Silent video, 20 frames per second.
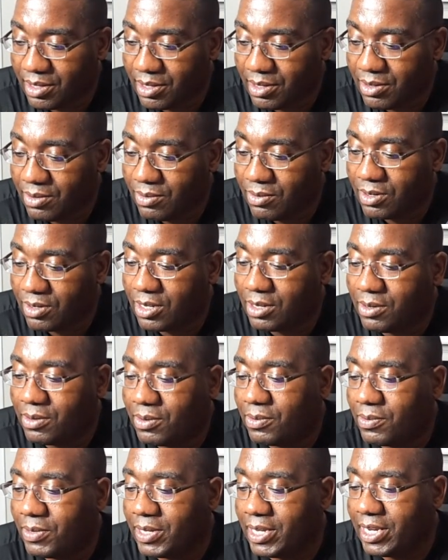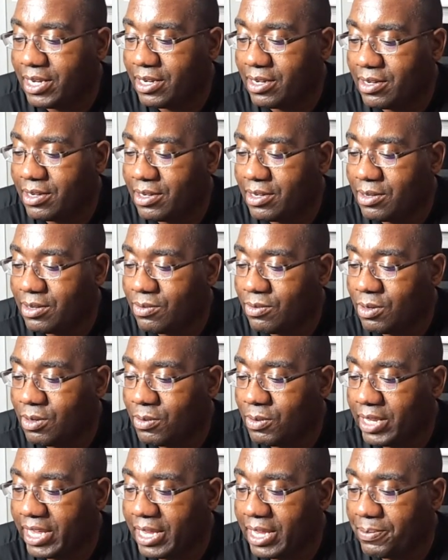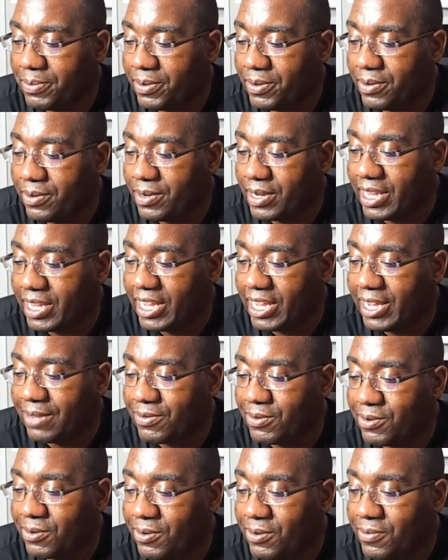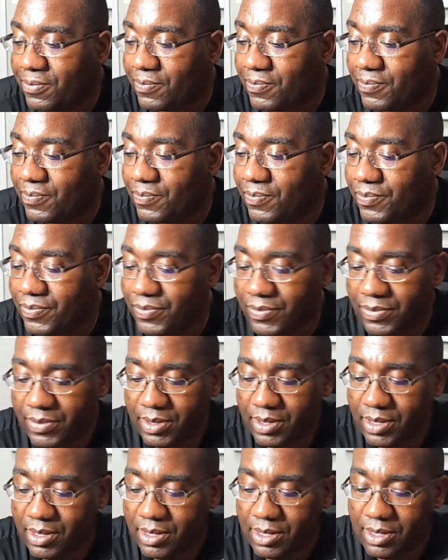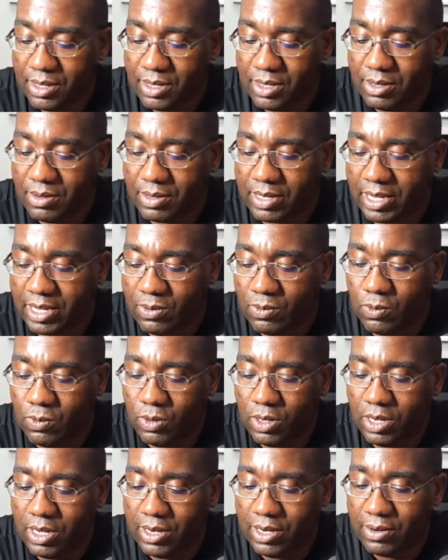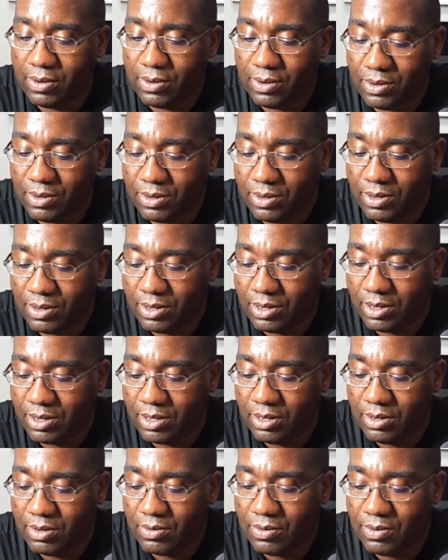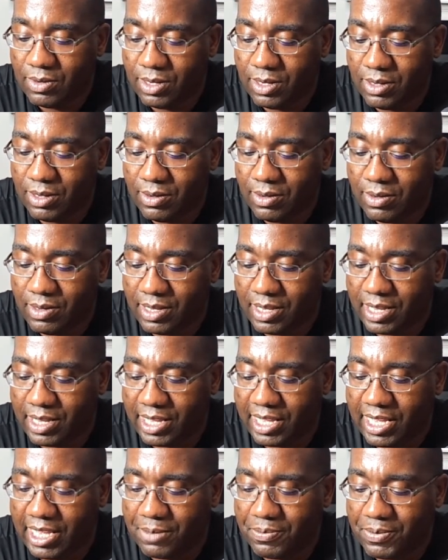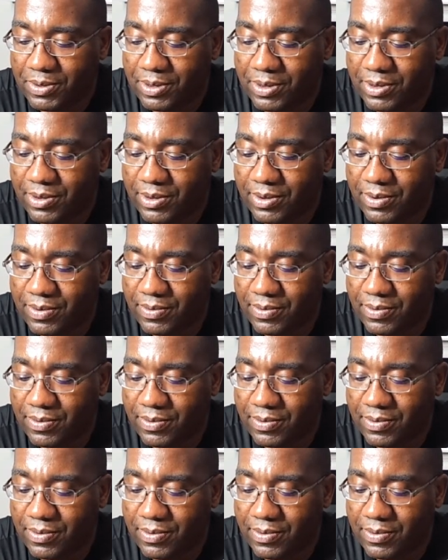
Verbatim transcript: Well, no, wait. What will happen? after, okay, what will happen